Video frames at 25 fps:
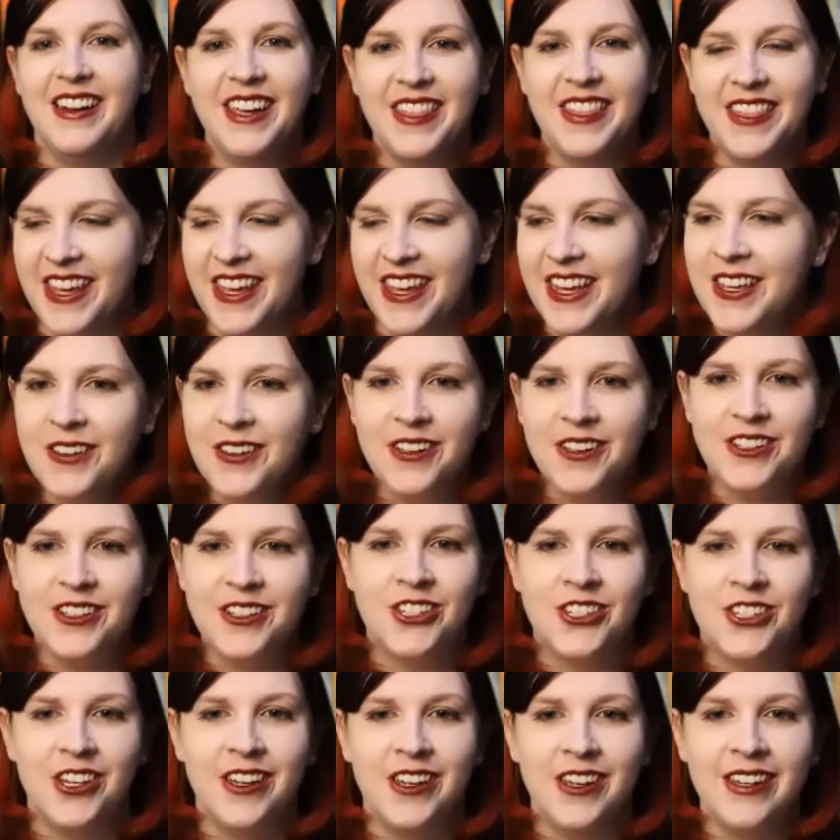thank you,
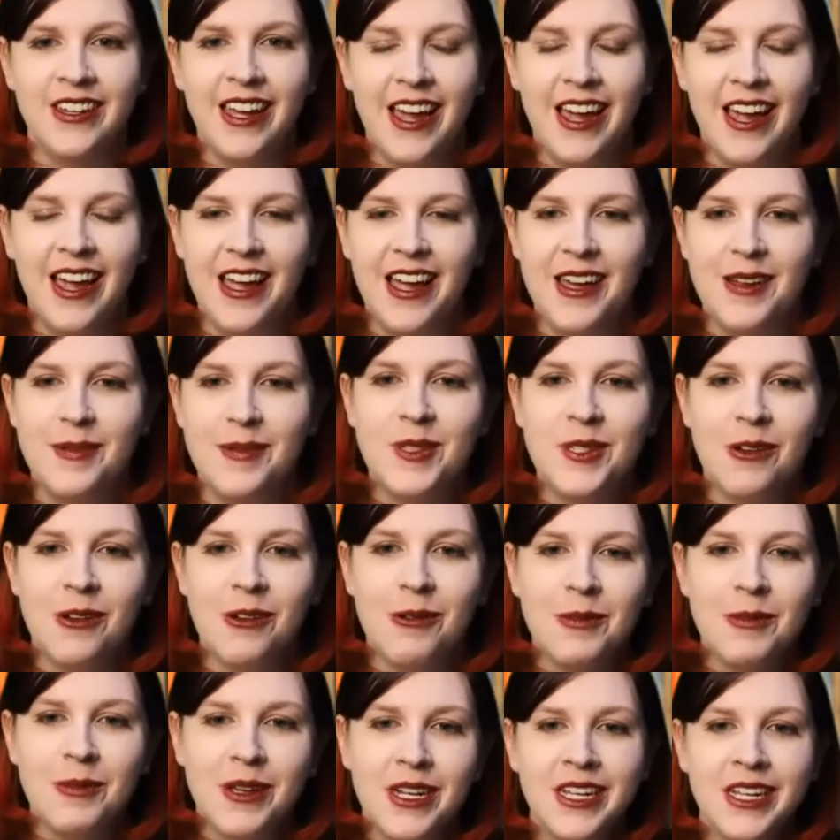Kachun. Um, so I'm gonna
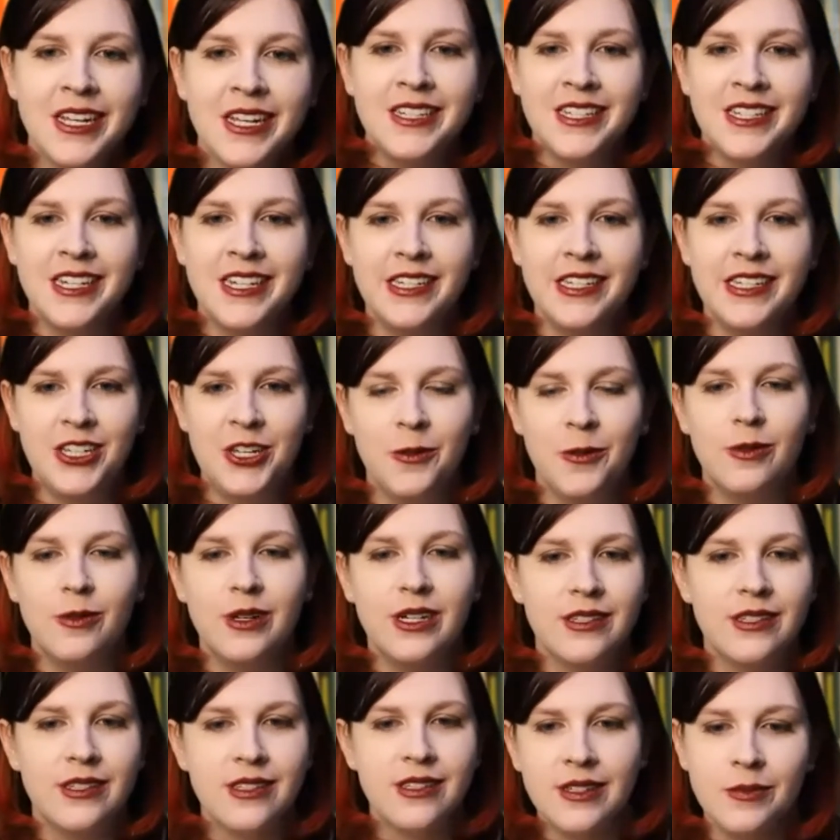continue with
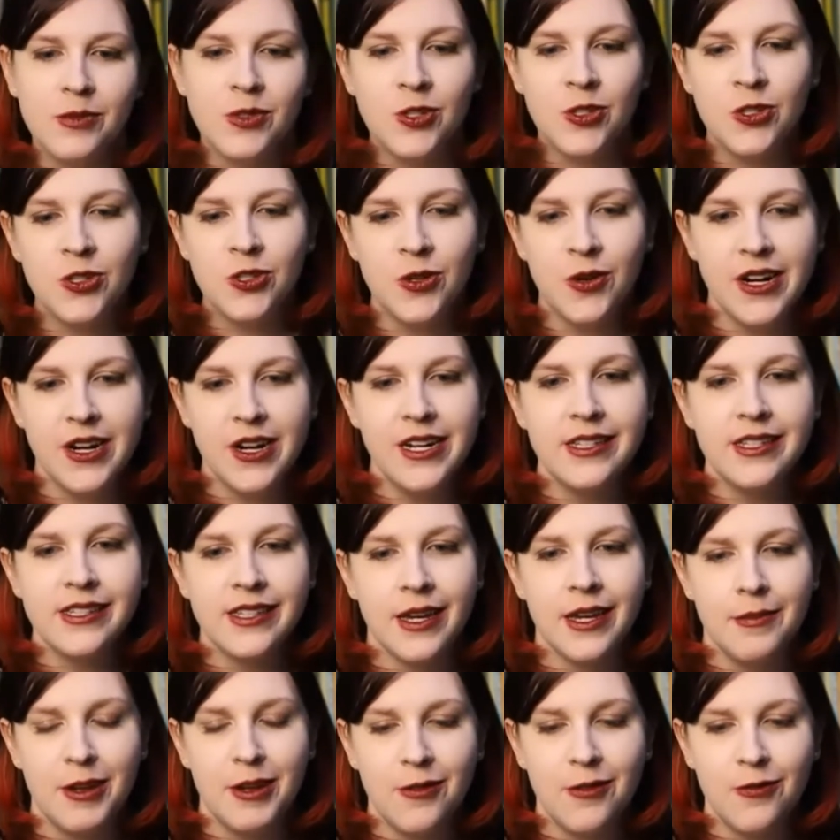some stories
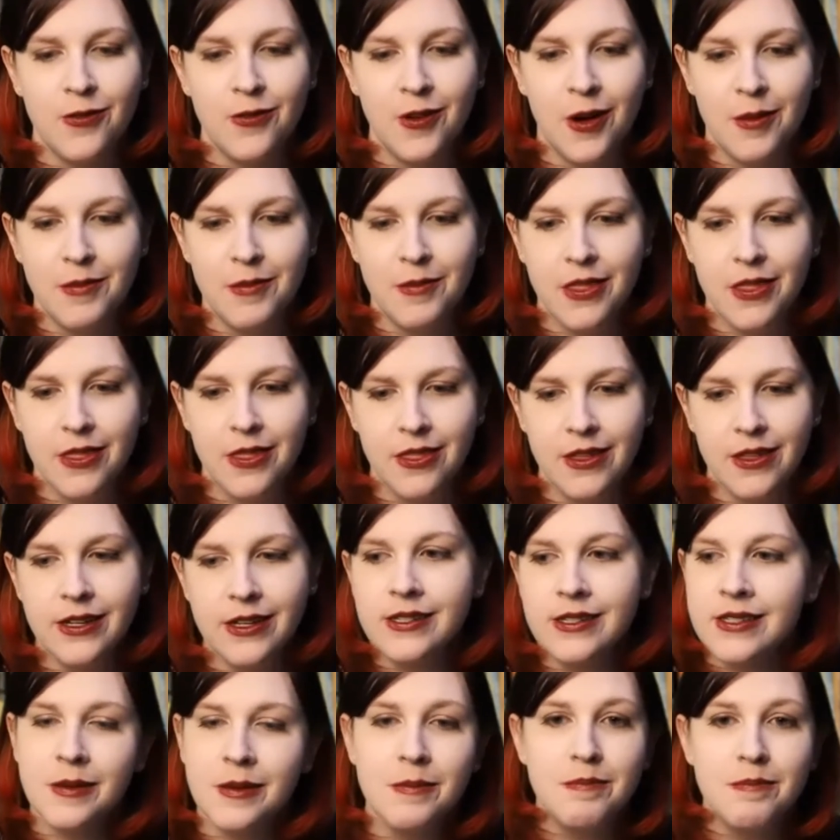coming from this
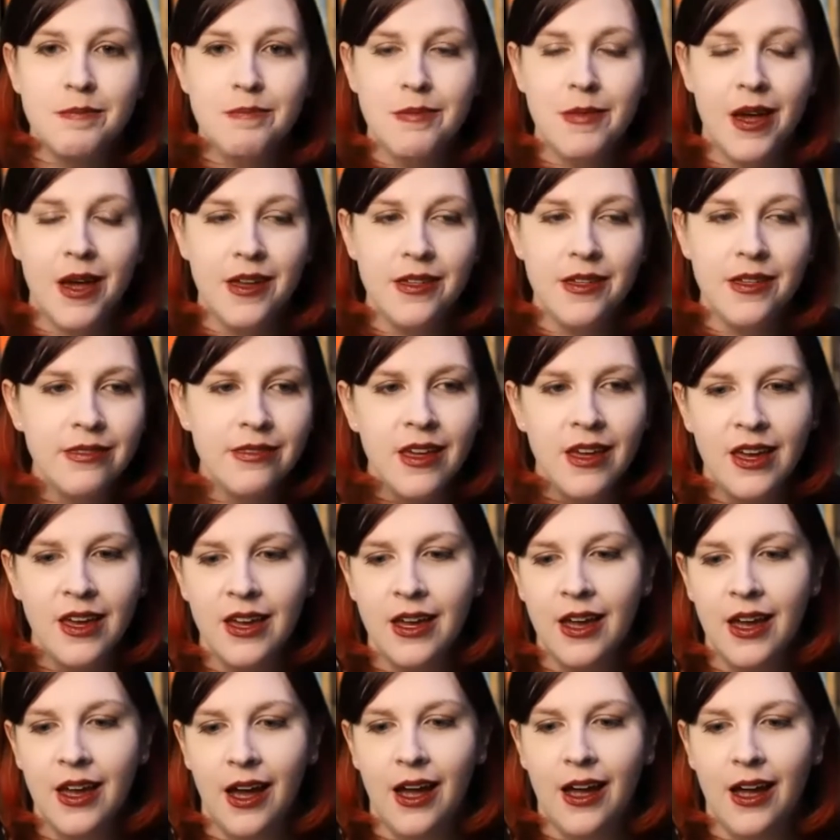month
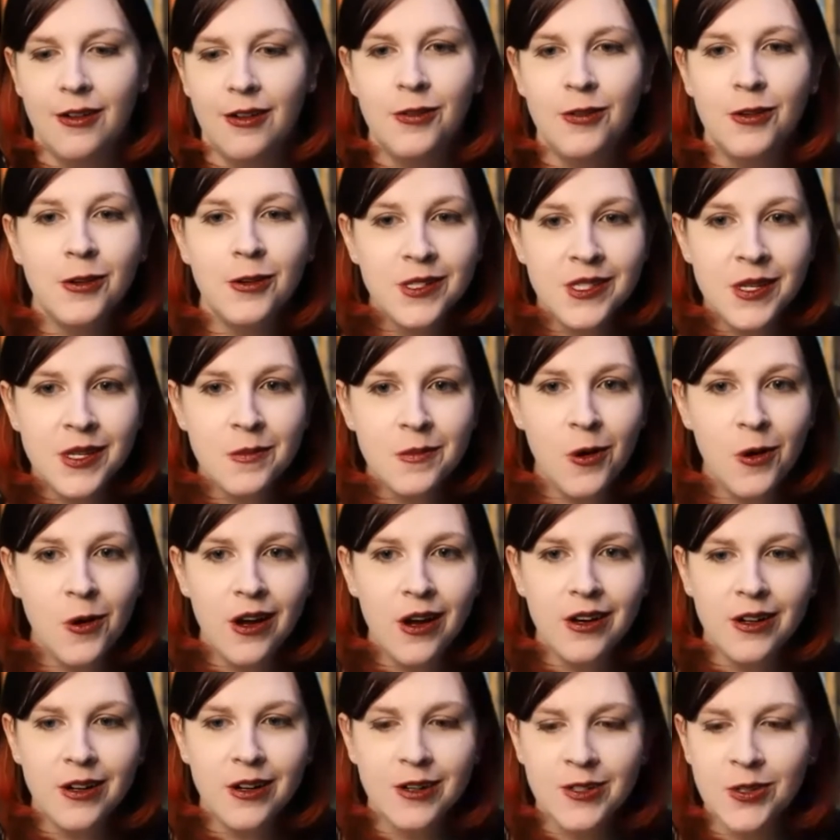uh, focusing more on our
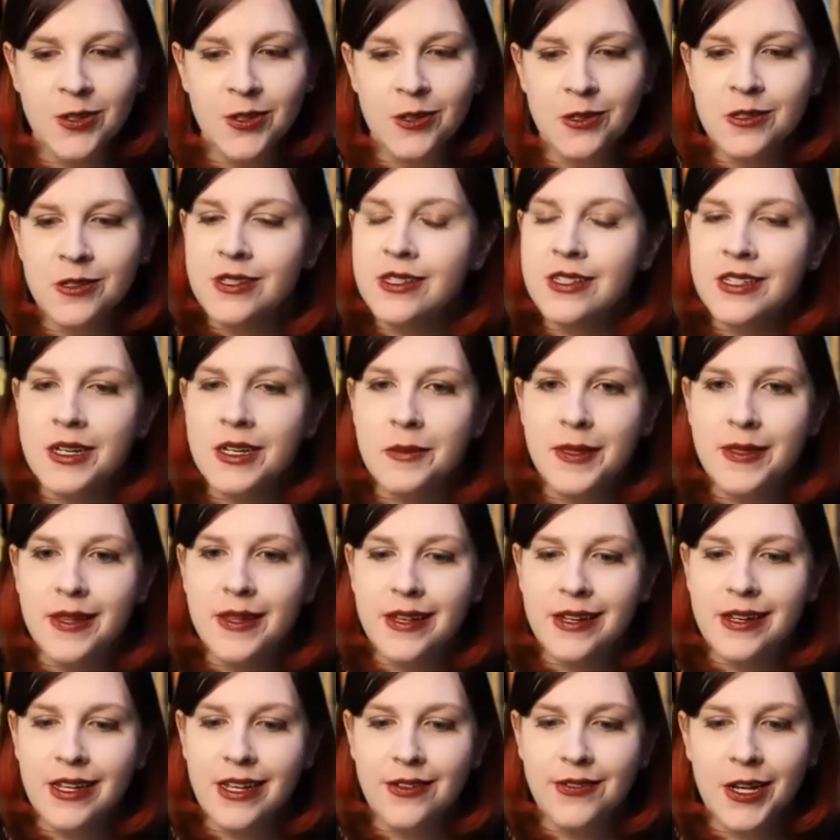solar system and then
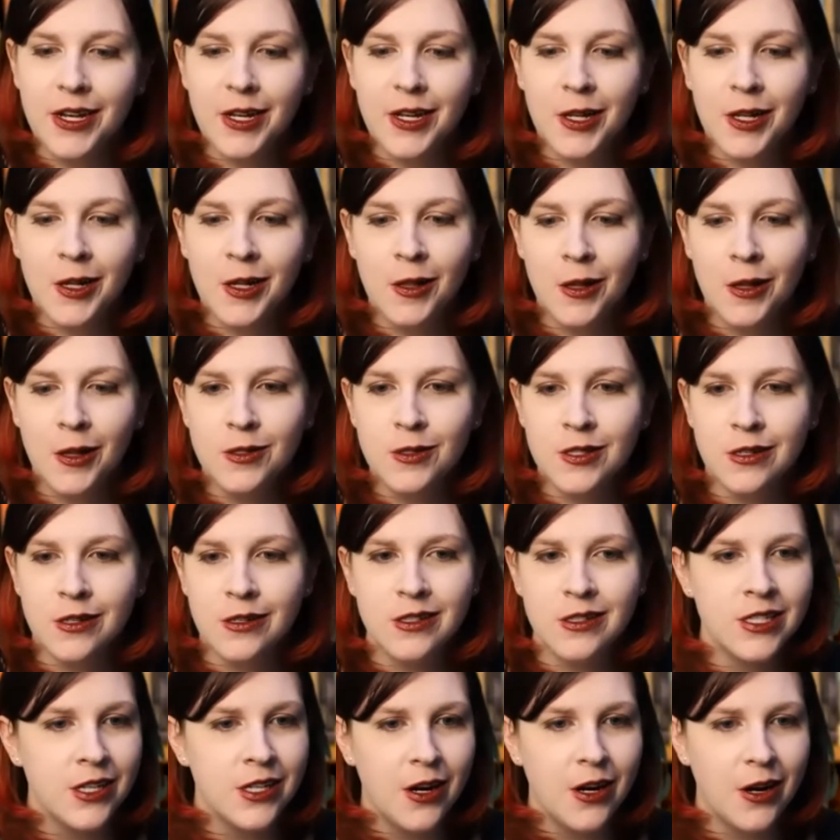even closer to
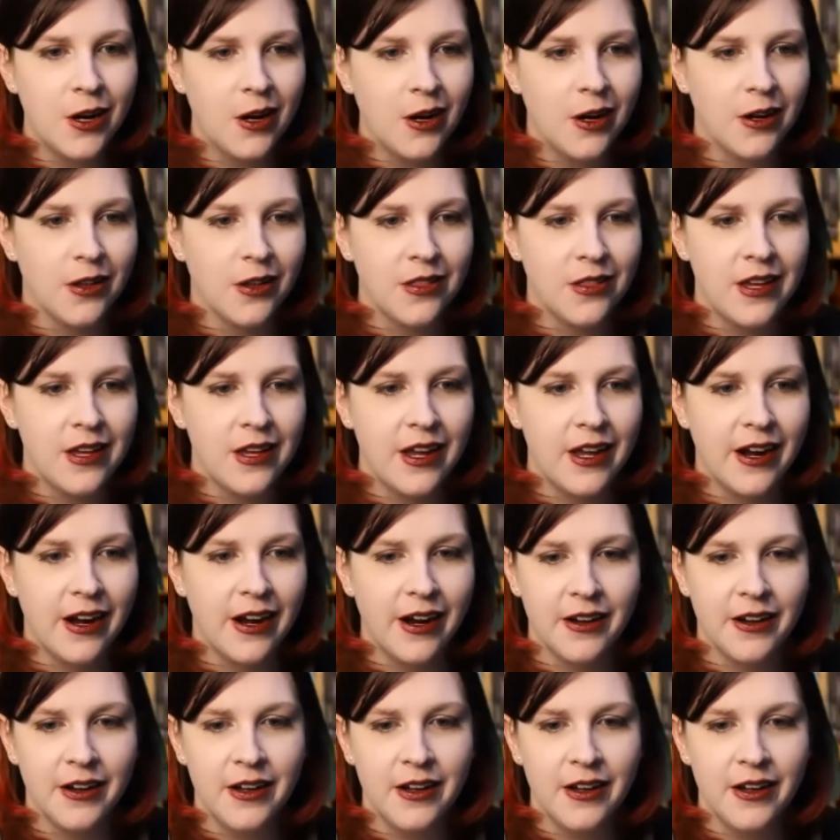Earth here.